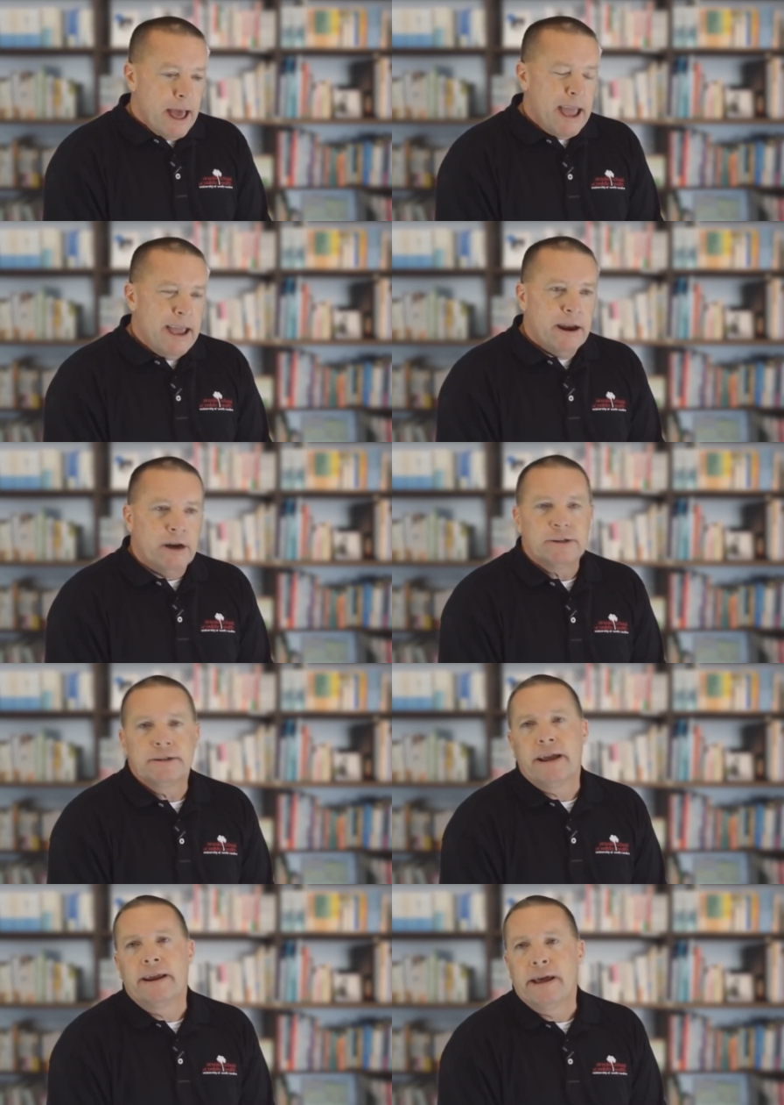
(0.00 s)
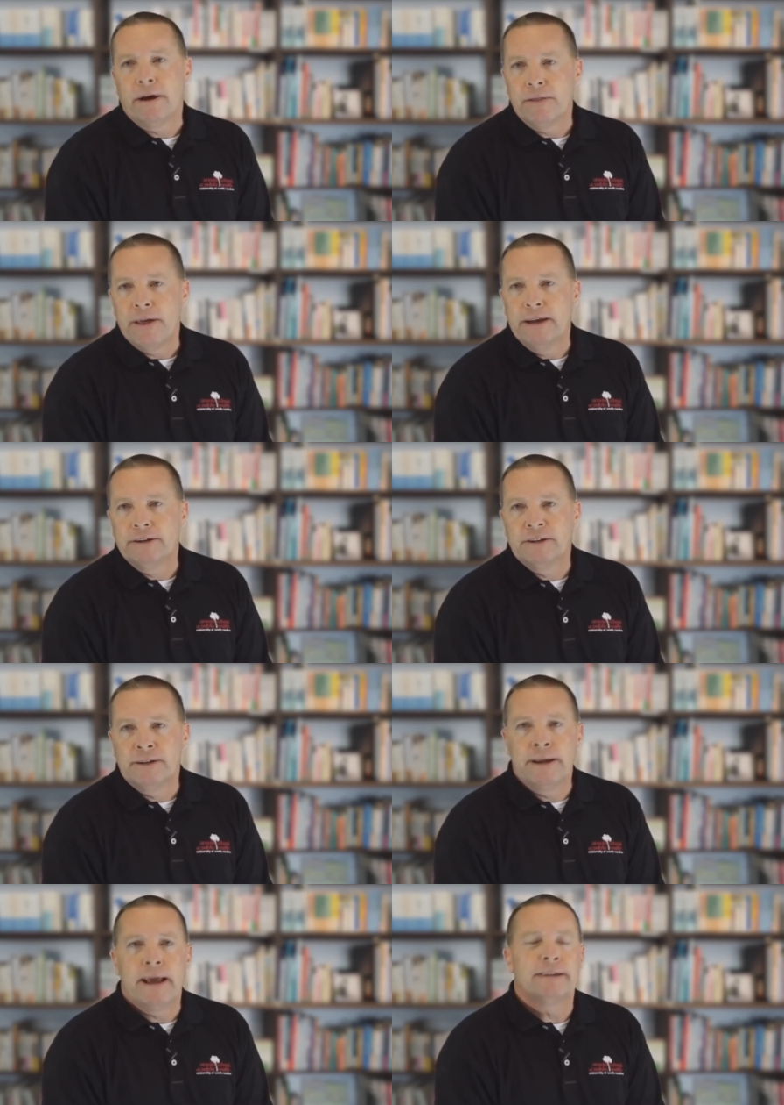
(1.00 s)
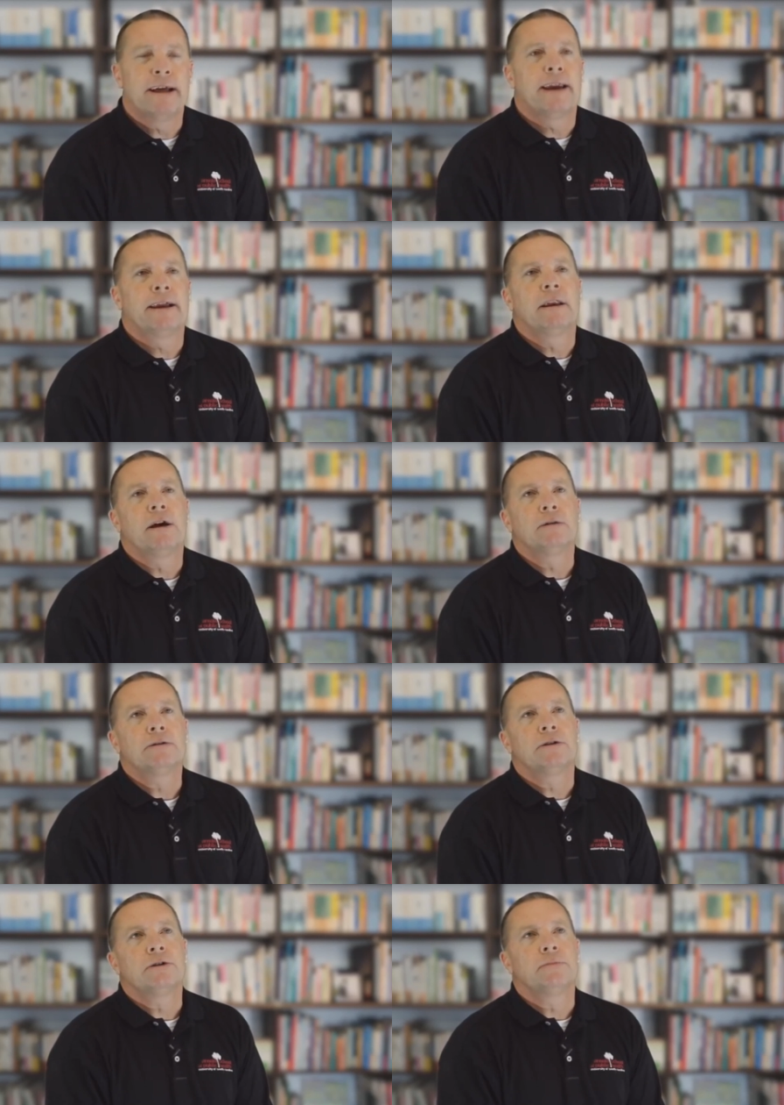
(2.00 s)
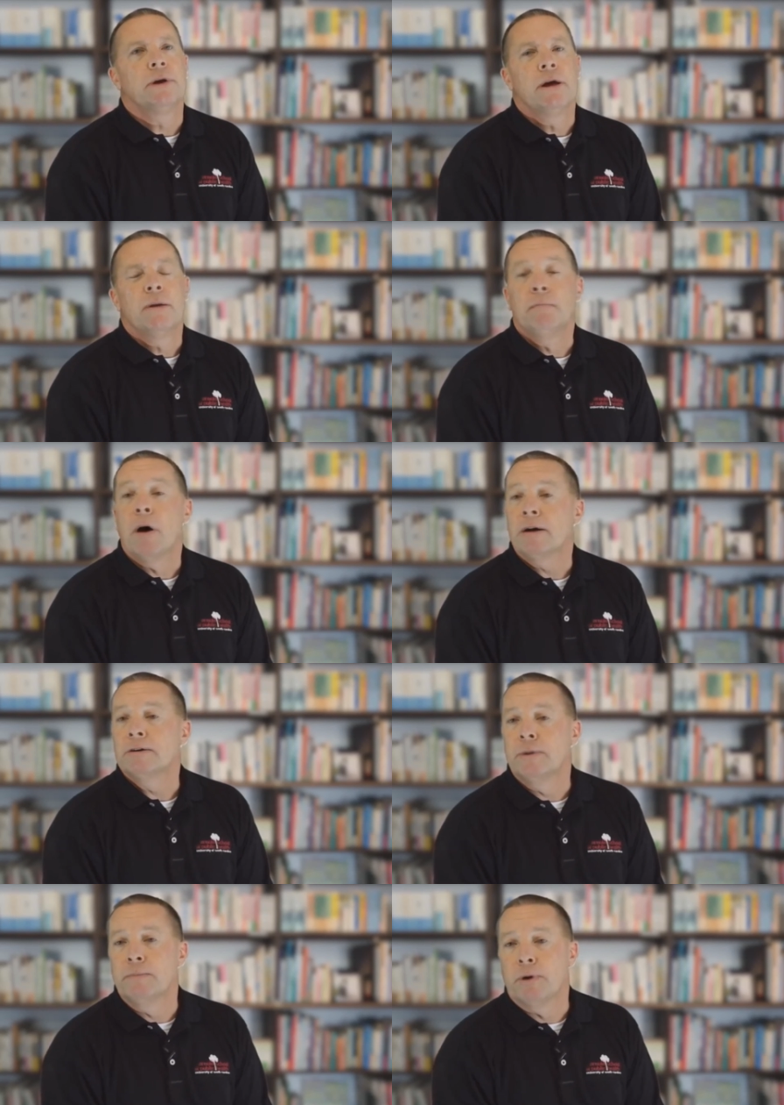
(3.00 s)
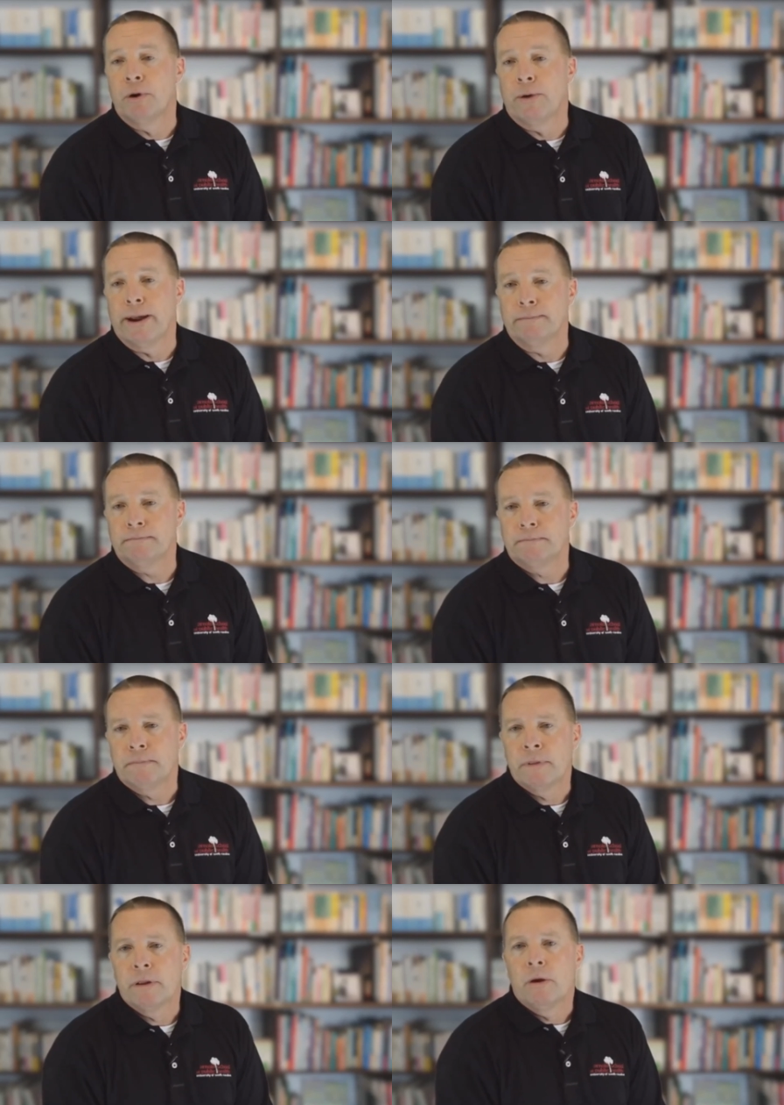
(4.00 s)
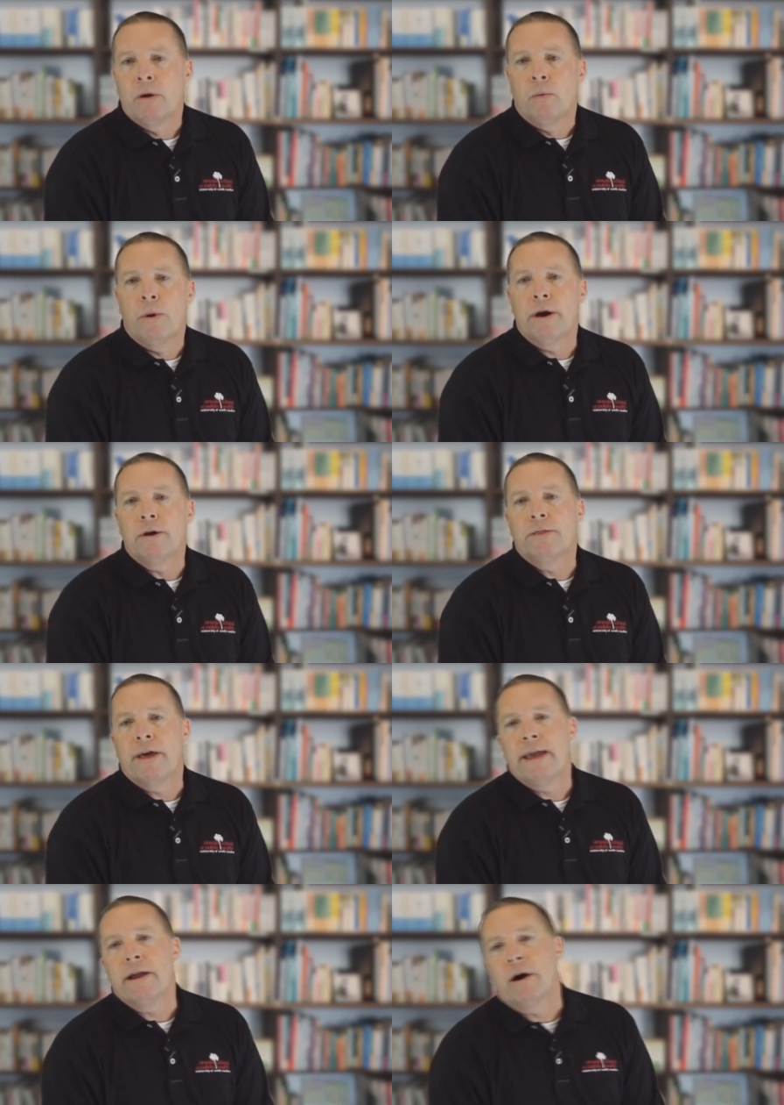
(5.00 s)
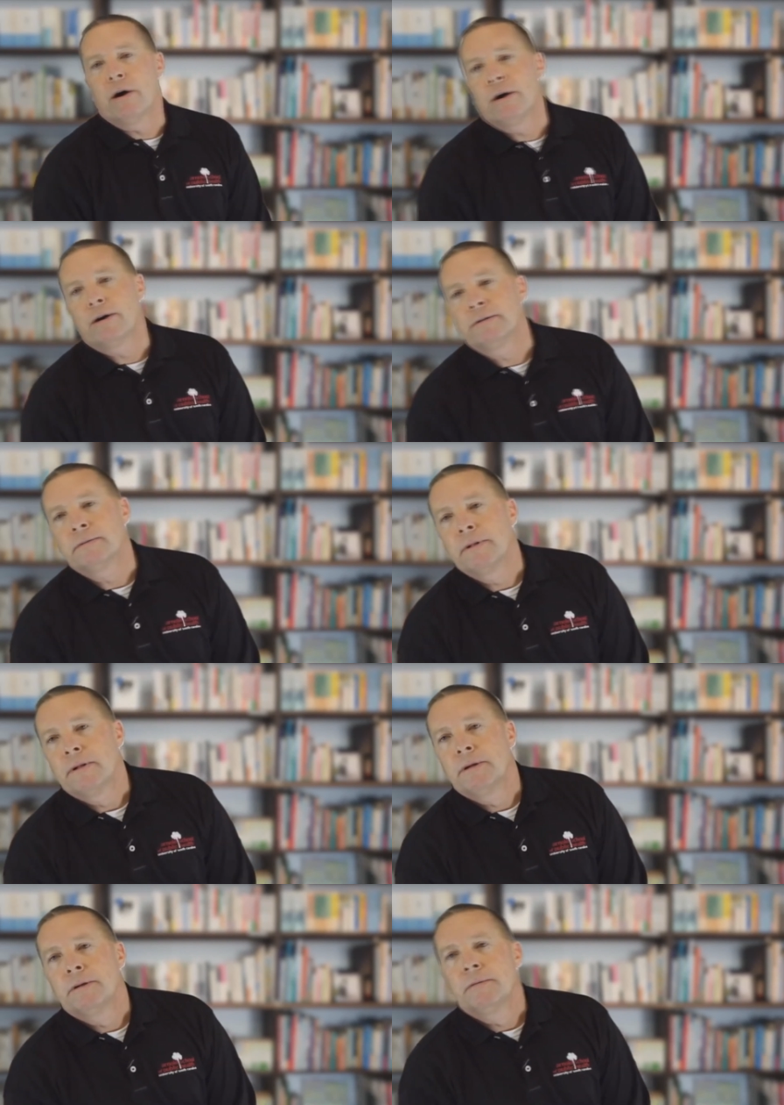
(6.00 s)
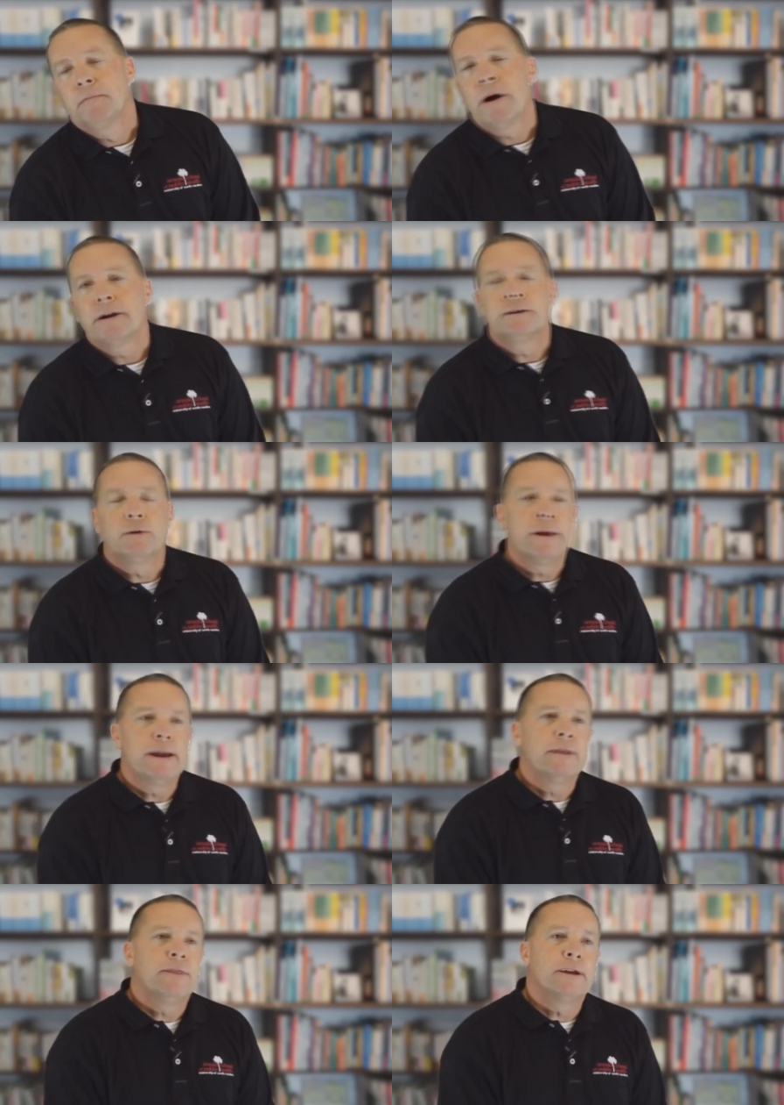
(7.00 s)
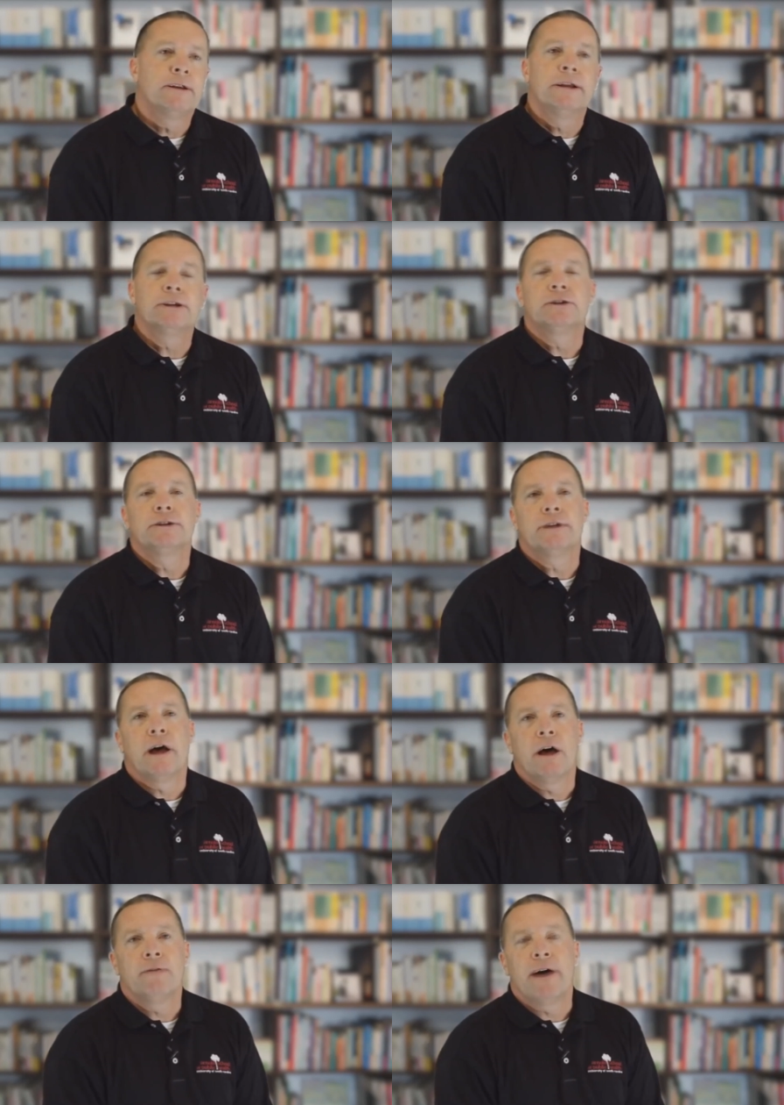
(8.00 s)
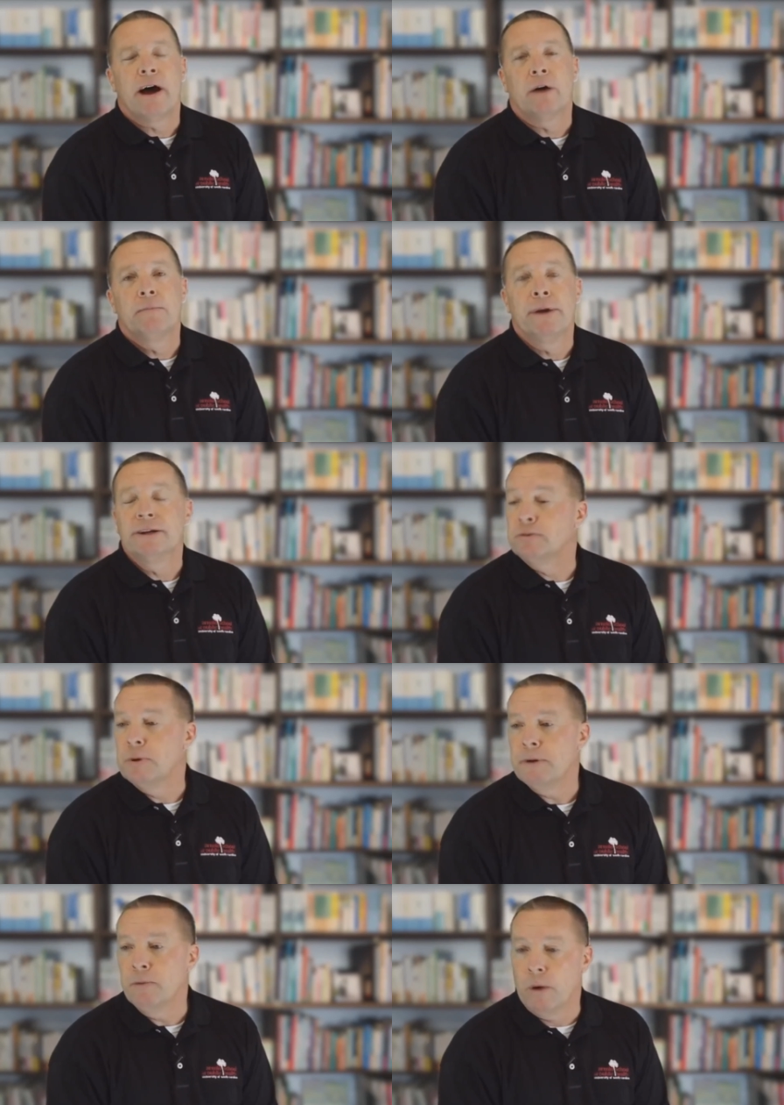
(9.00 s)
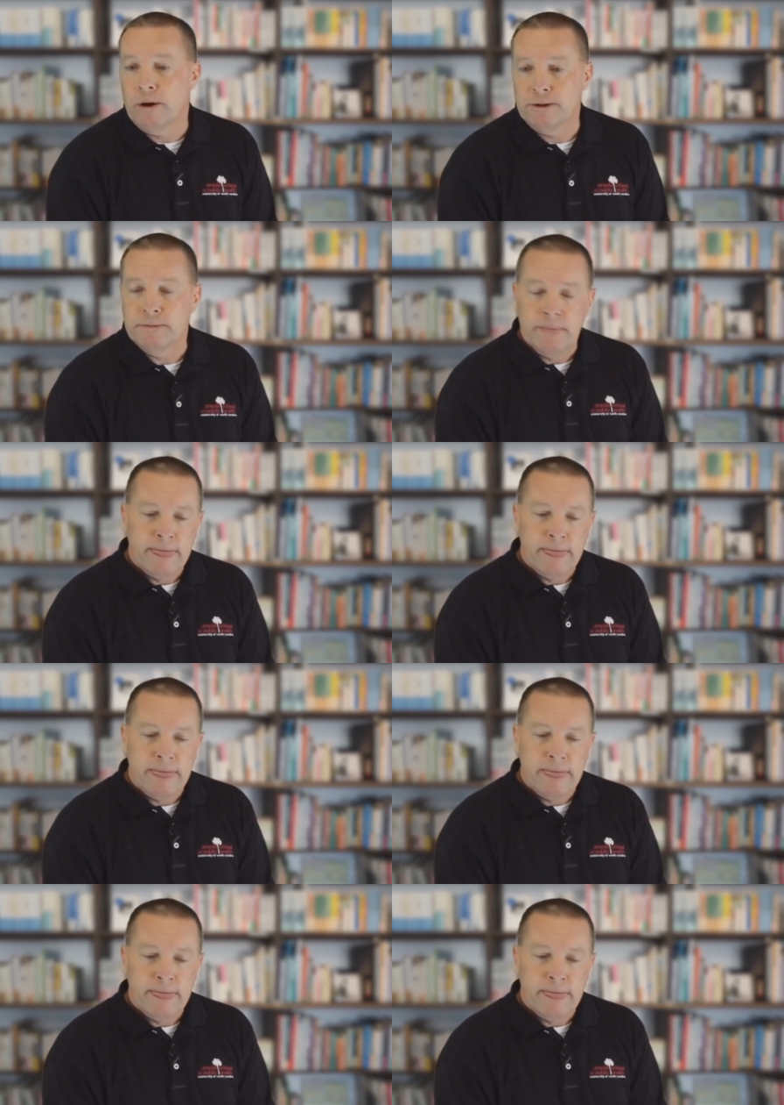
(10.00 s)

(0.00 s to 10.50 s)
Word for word: And our state health agency has had a long term monitoring program where they are monitoring the conditions of our beach swimming waters.